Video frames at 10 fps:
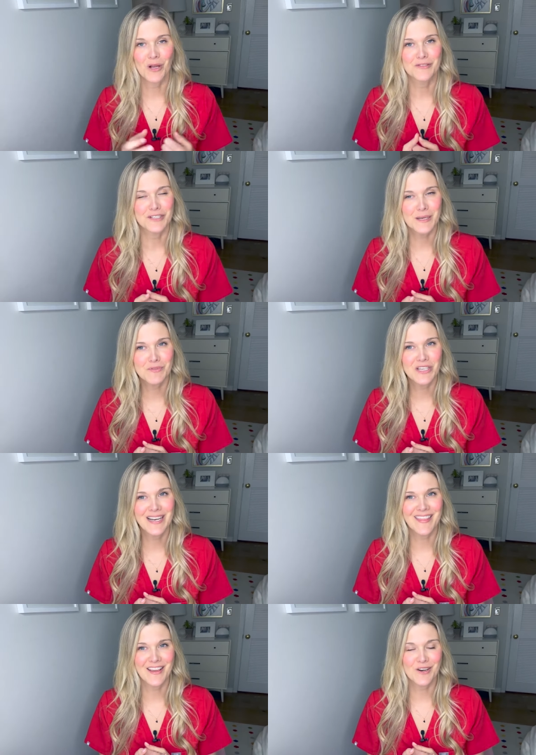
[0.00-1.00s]
contraception,
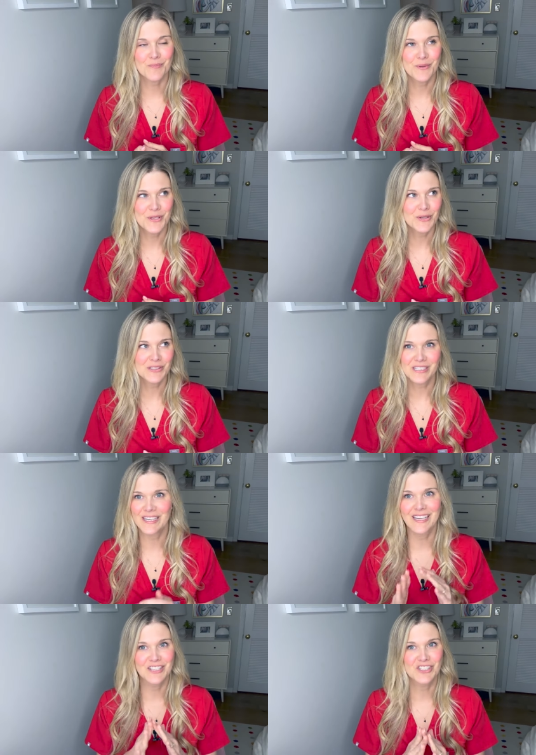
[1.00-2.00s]
they are
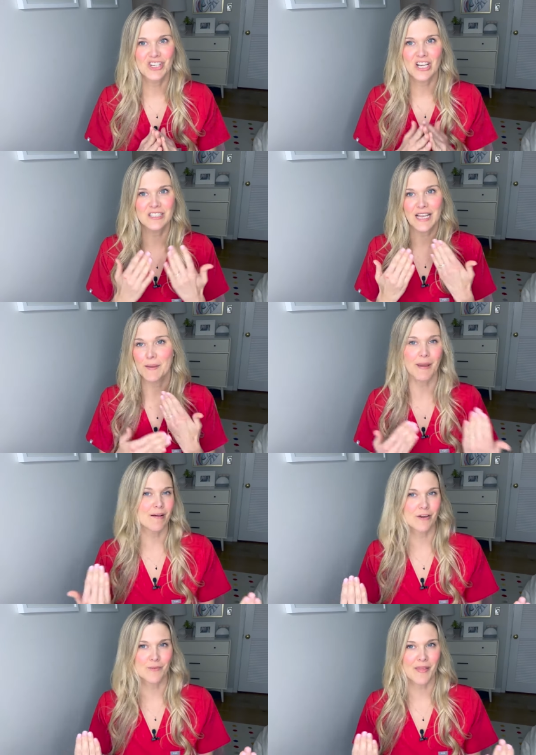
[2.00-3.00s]
purely just a
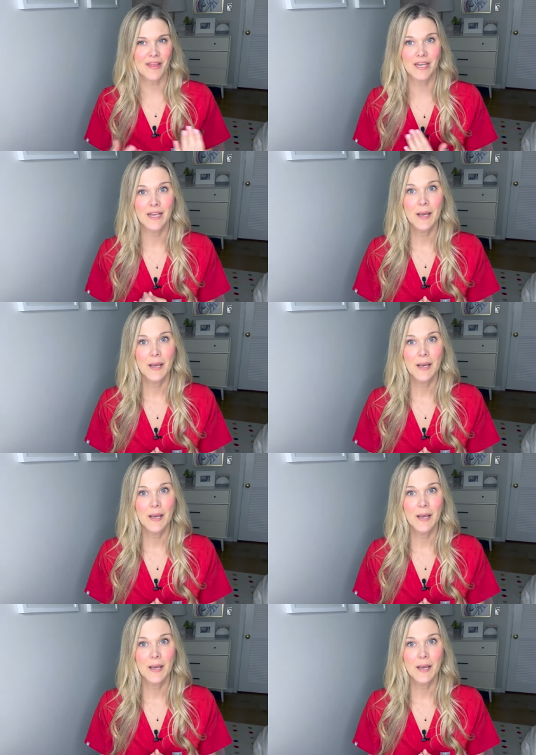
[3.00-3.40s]
barrier method,